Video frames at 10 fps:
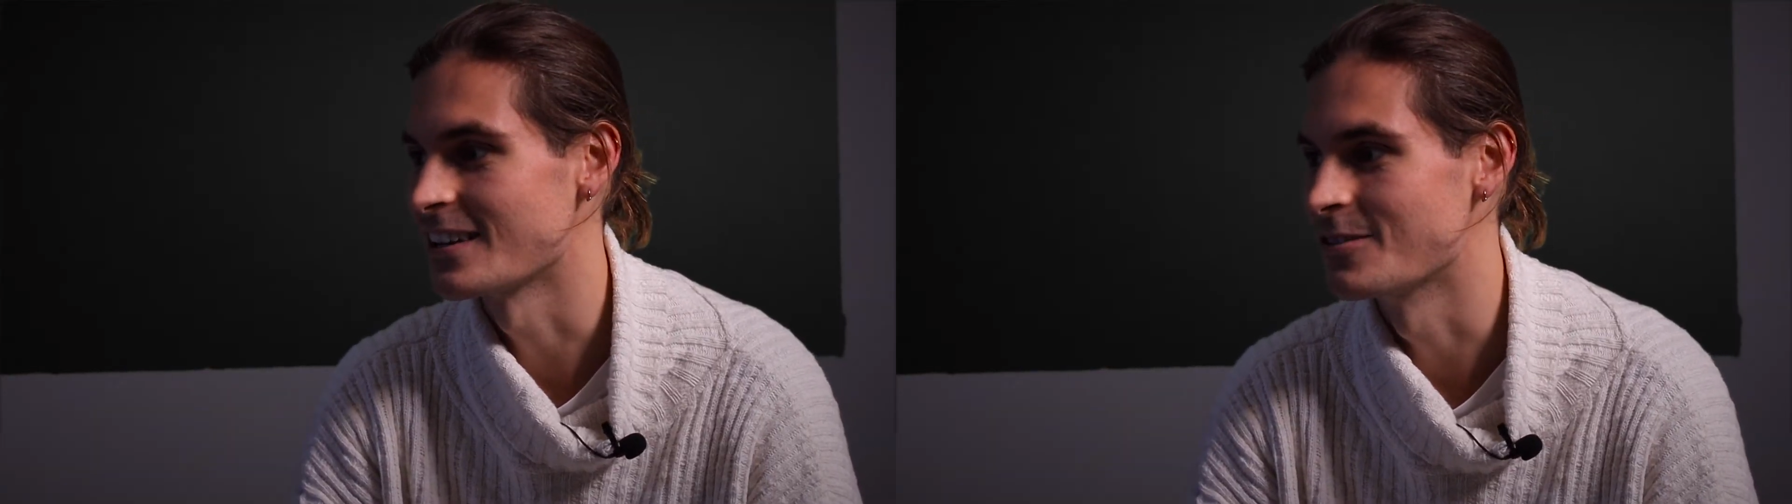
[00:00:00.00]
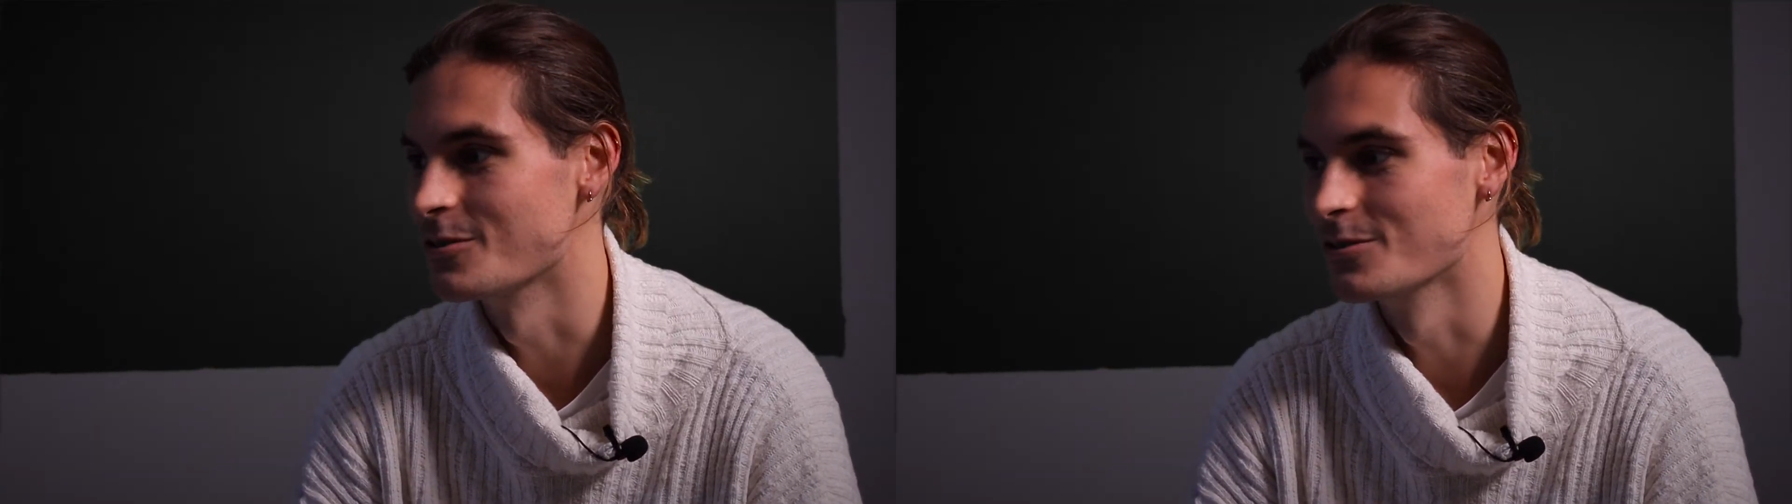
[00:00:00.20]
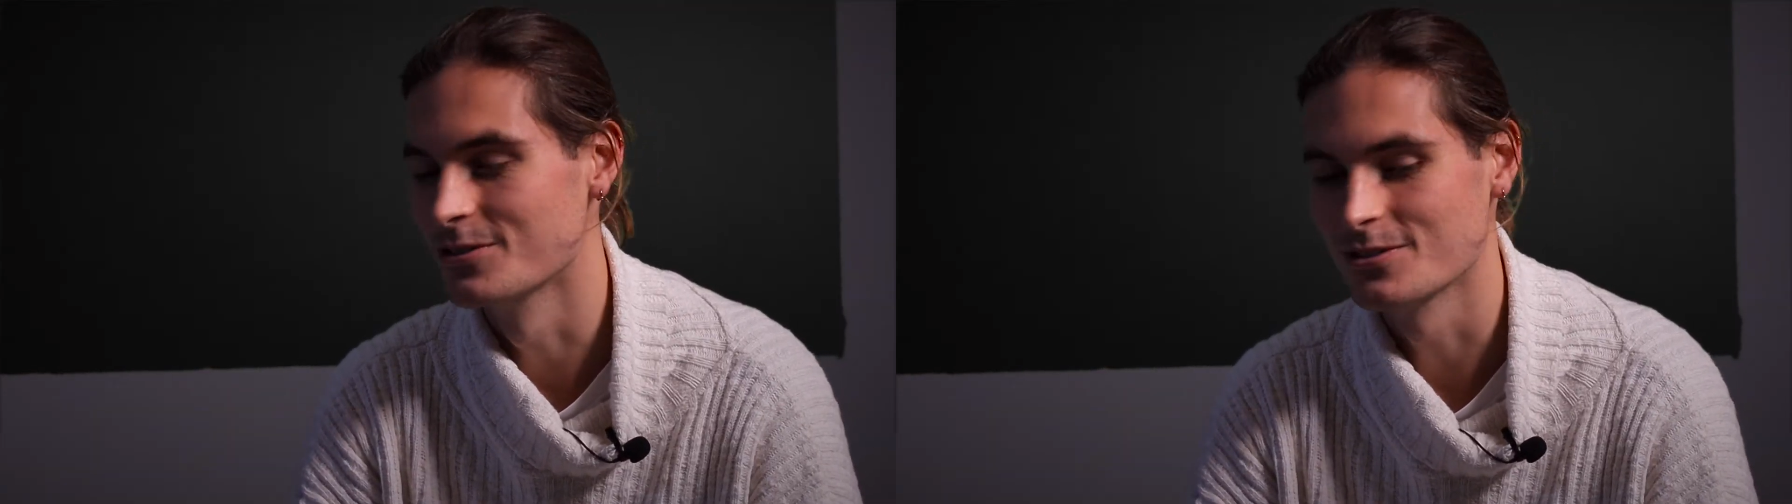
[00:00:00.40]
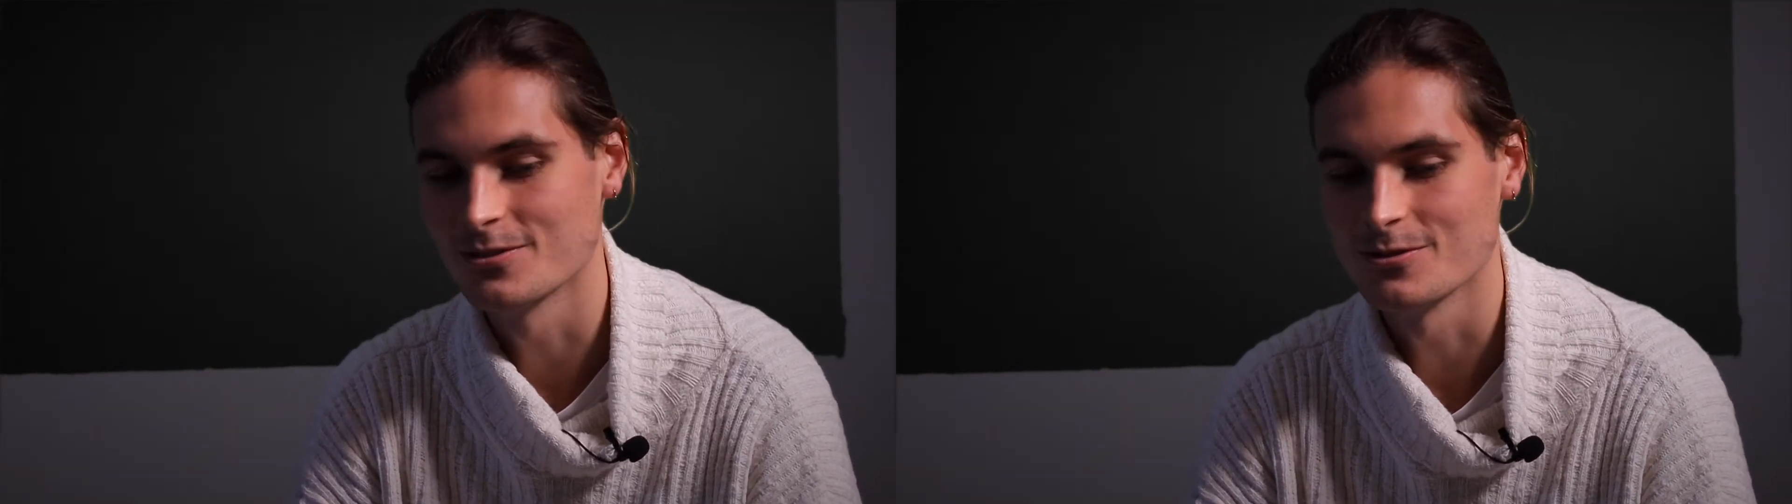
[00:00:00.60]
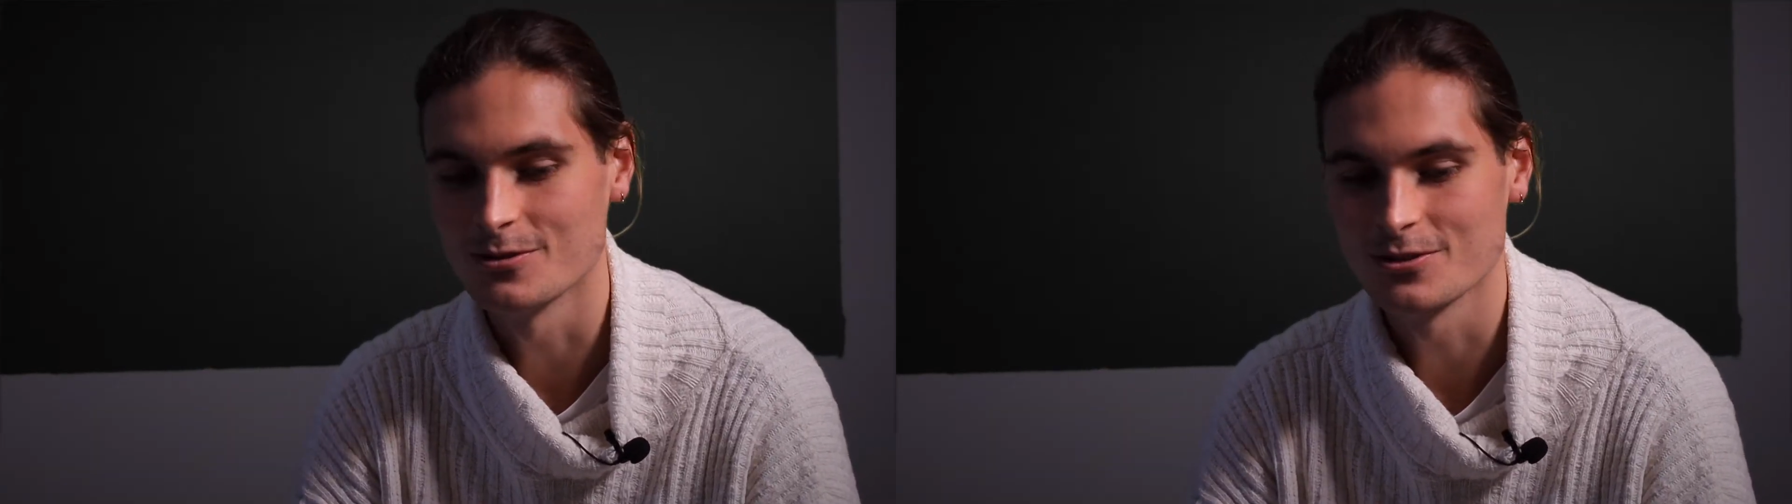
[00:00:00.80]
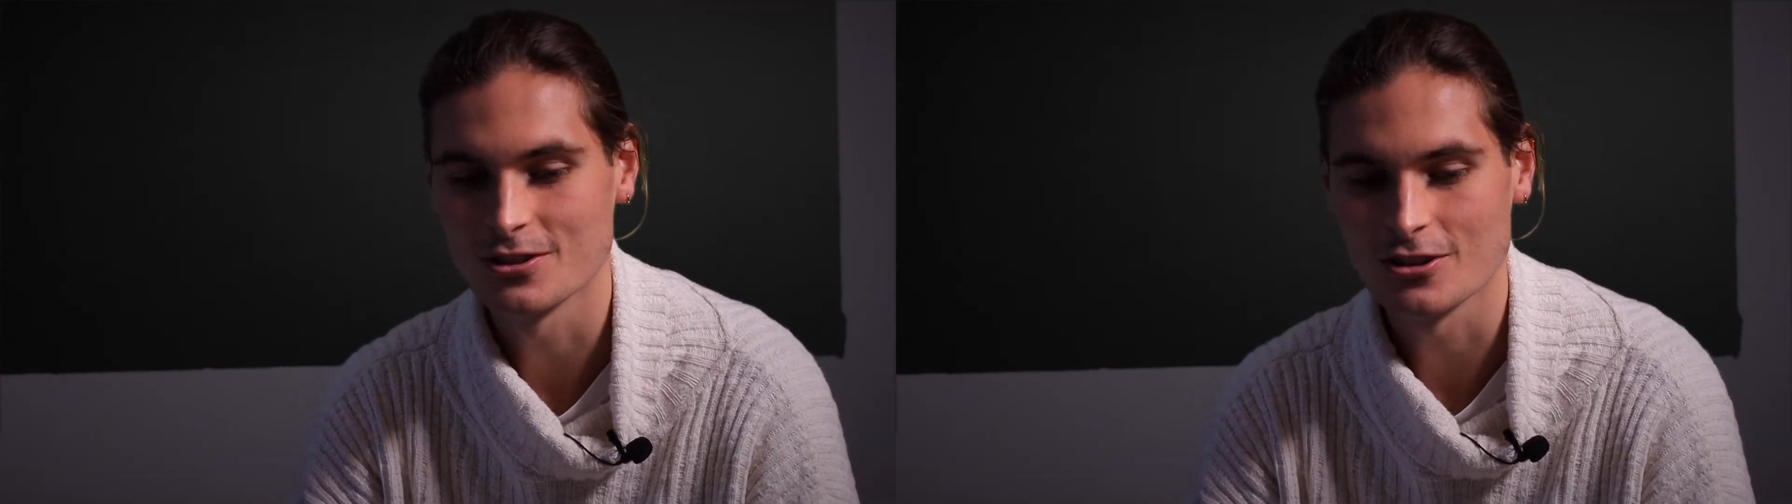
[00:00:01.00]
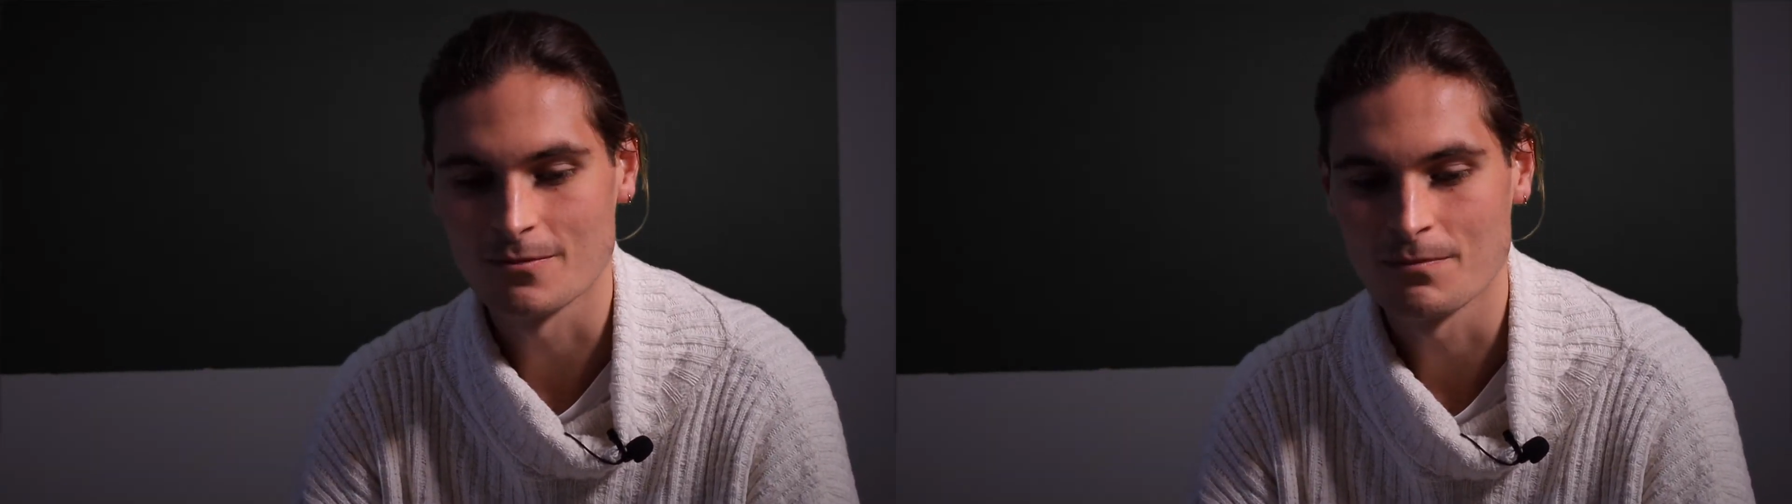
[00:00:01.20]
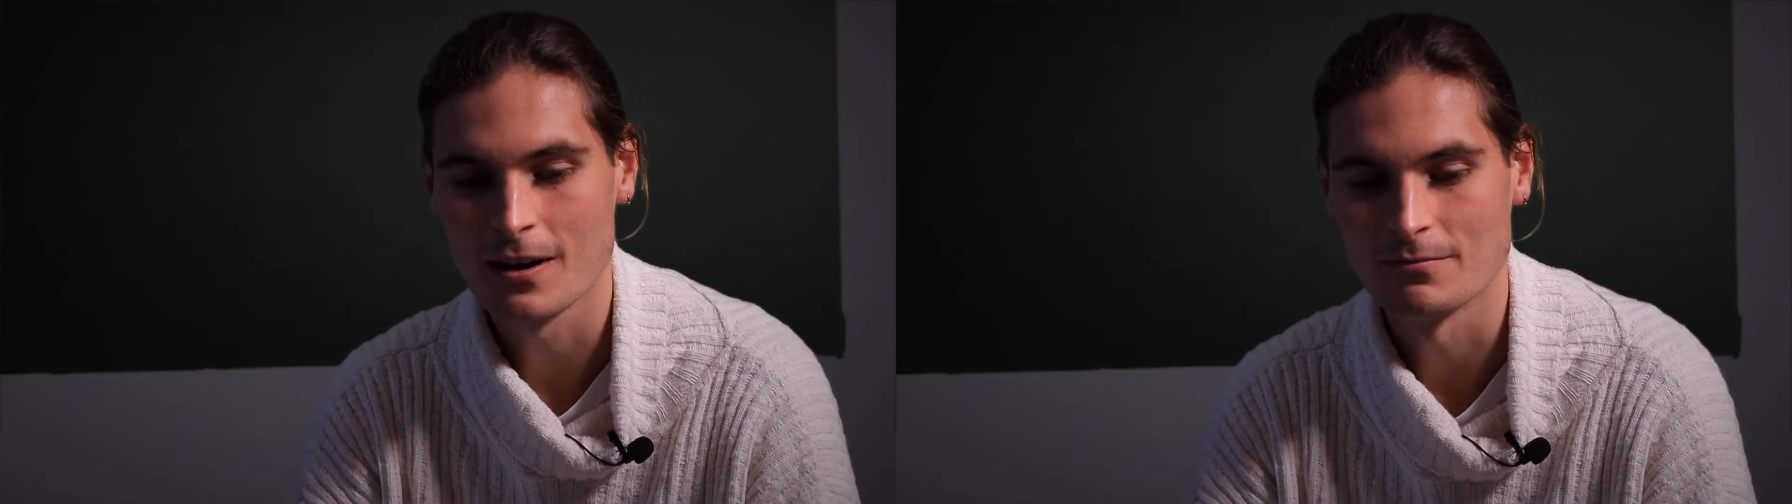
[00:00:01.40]
Wolves just
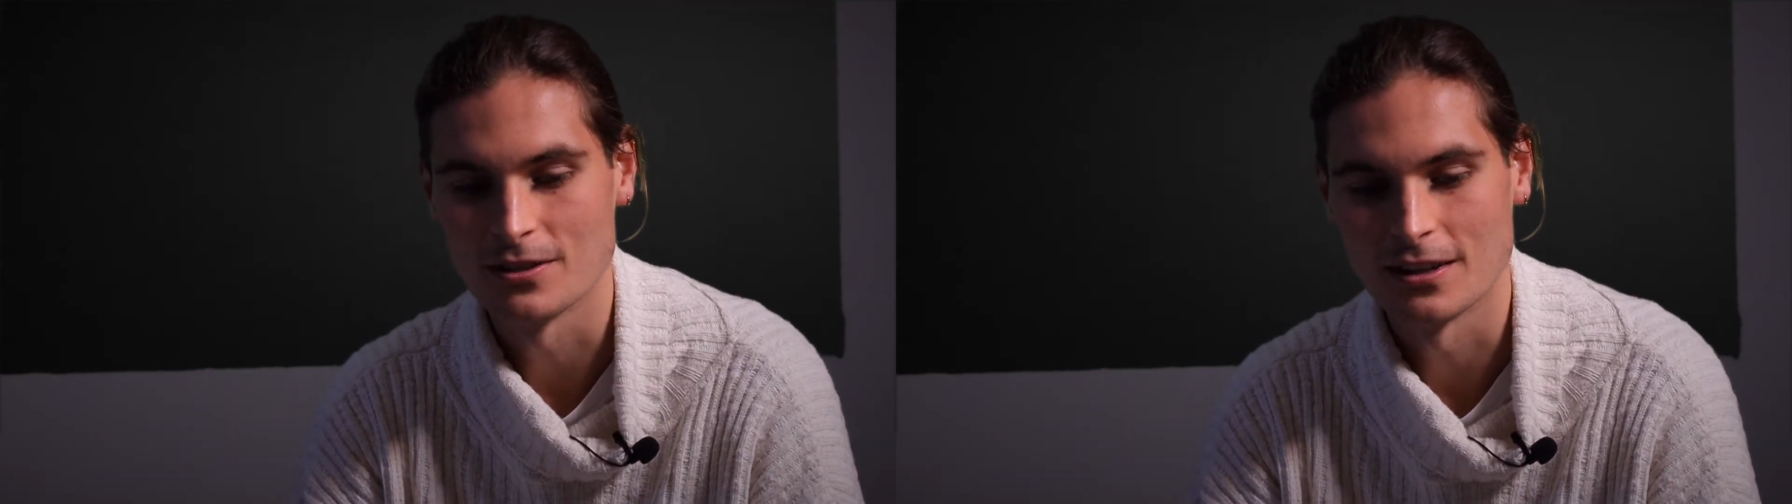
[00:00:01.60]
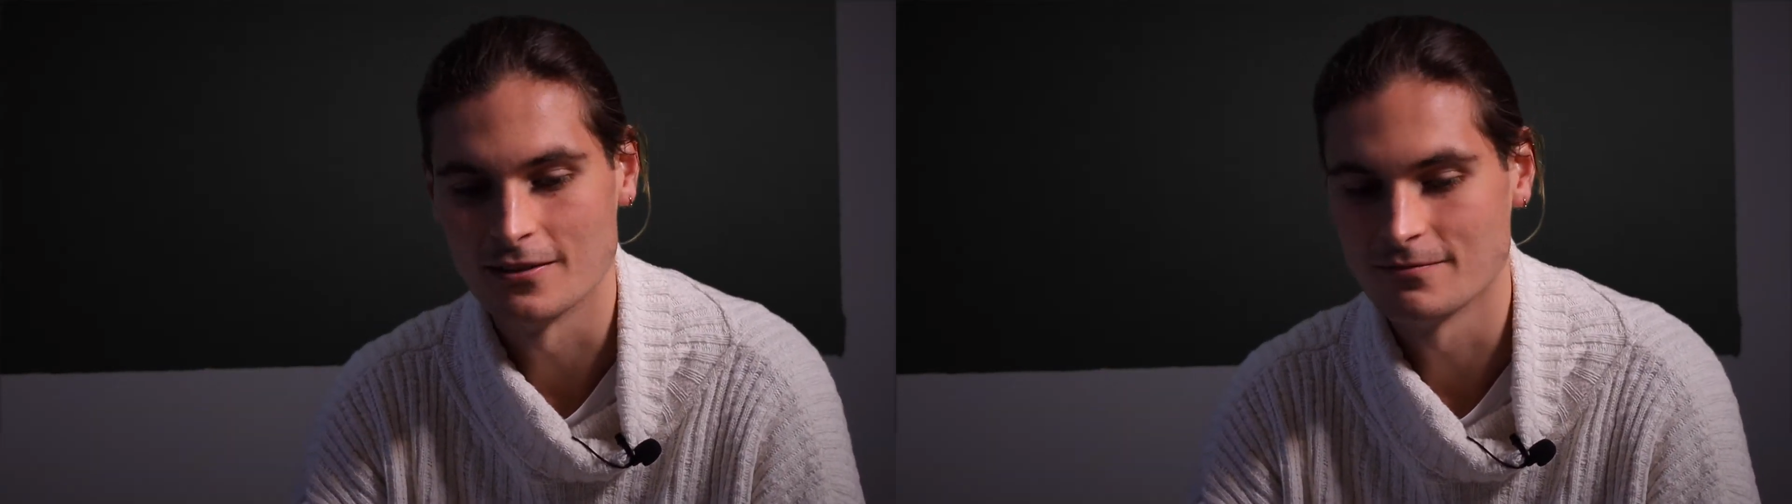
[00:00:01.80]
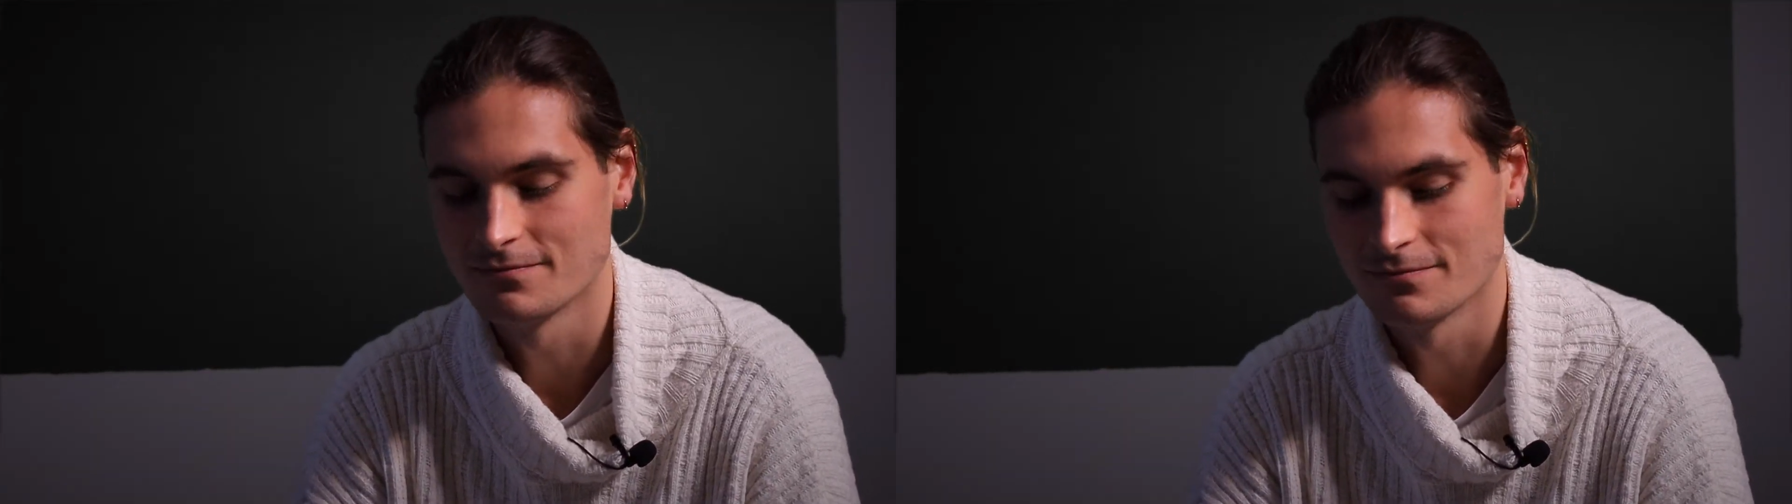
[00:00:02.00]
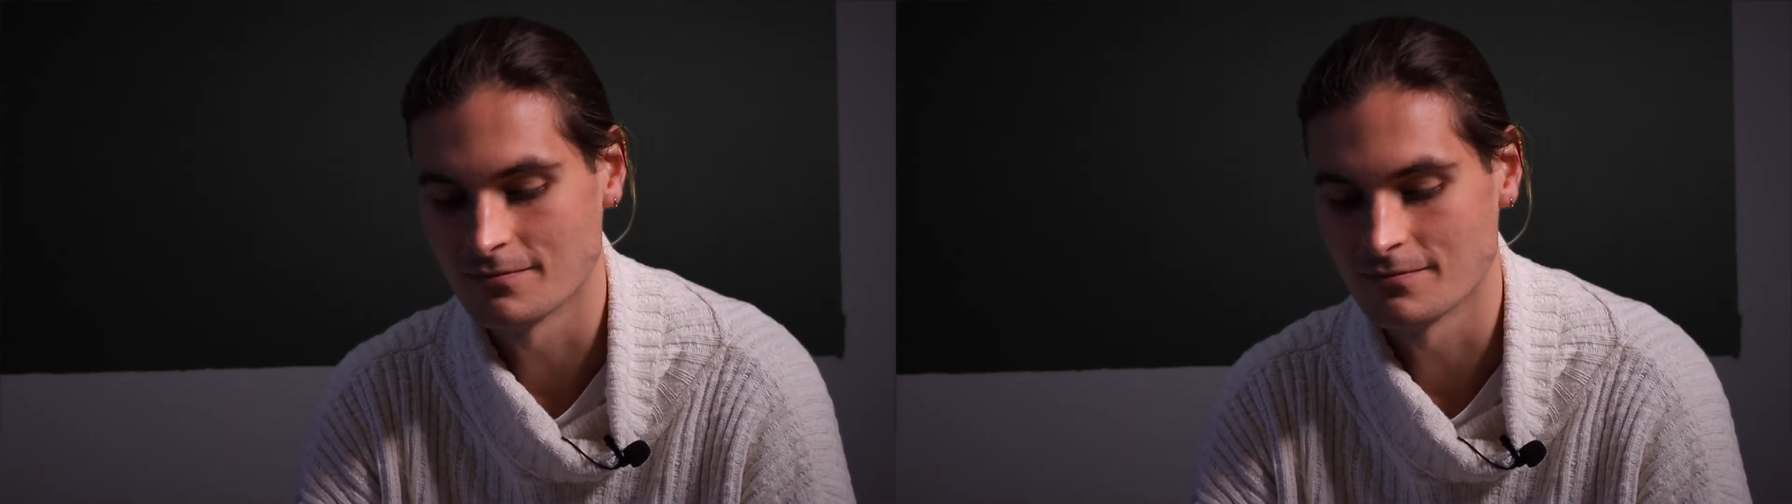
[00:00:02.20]
got pumped and